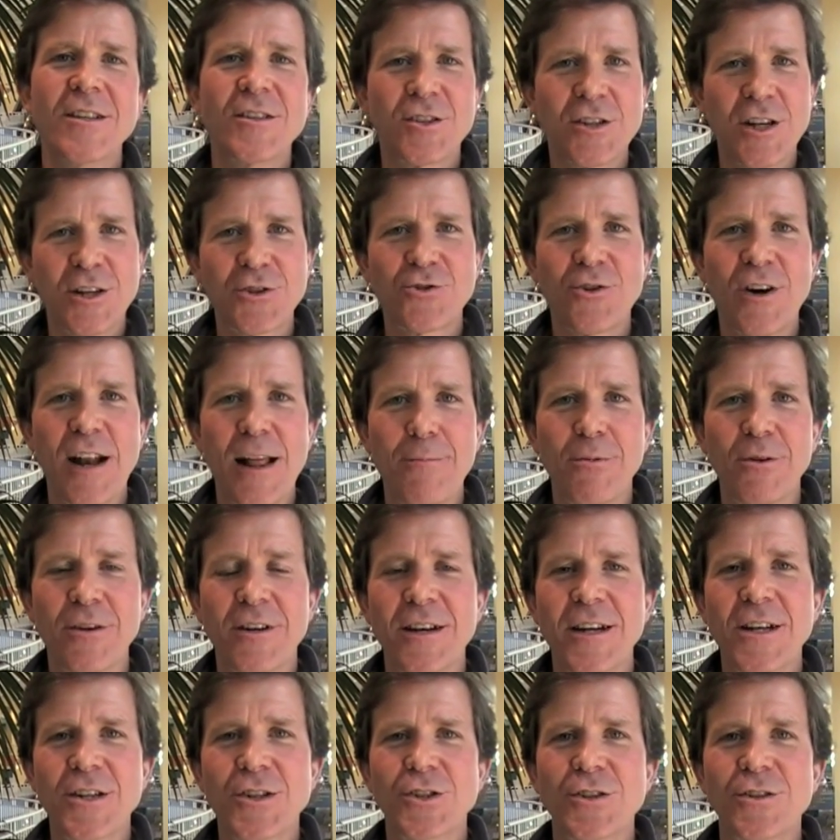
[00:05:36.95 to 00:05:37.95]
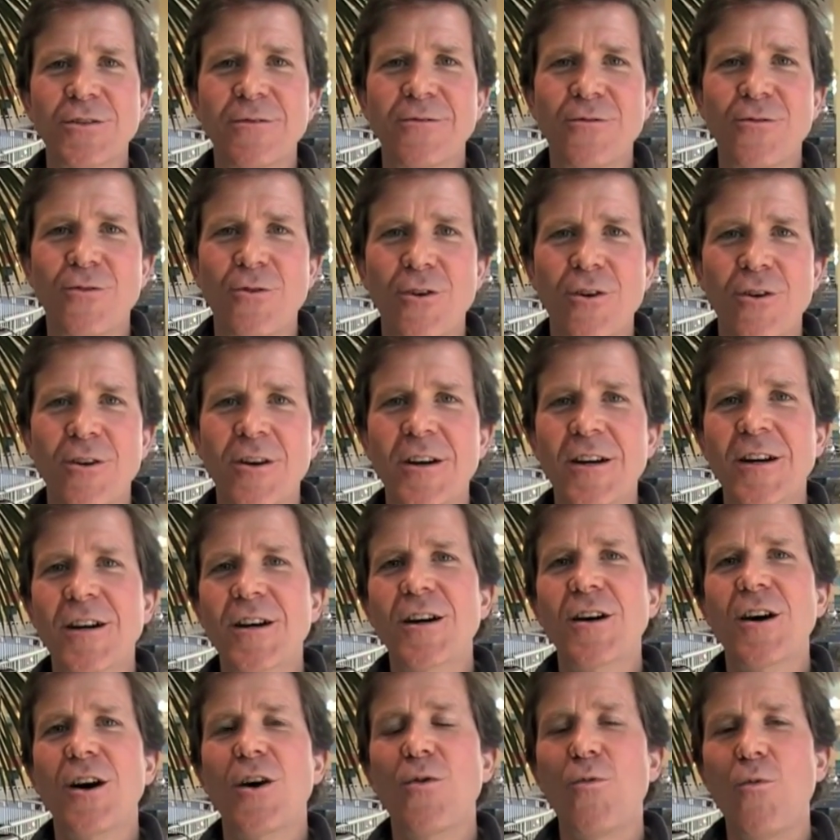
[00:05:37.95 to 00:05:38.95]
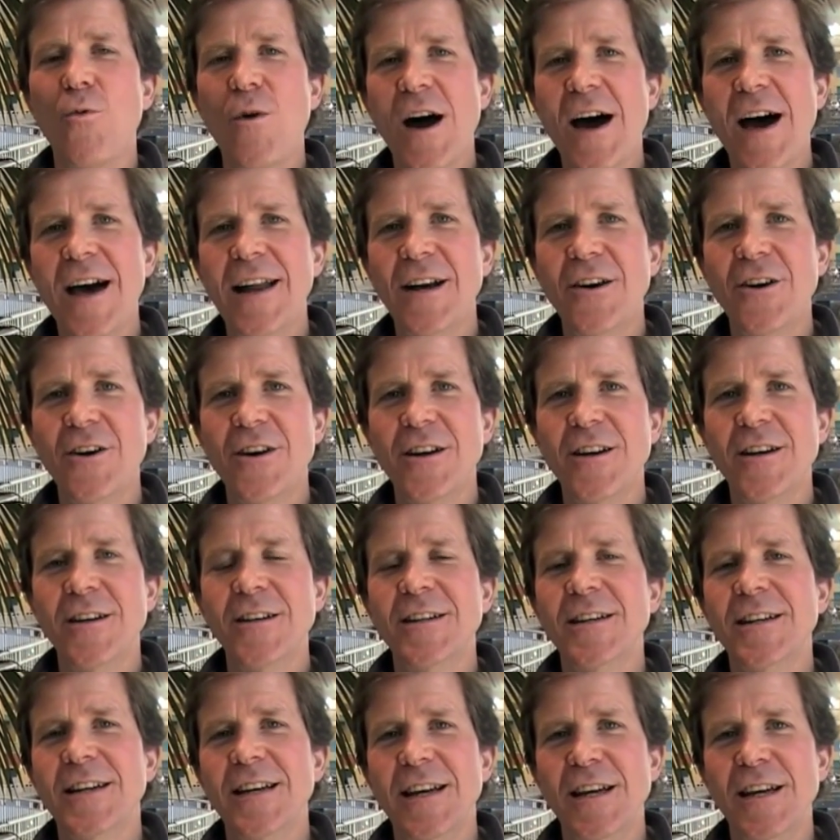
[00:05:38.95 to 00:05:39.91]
central application for a wide area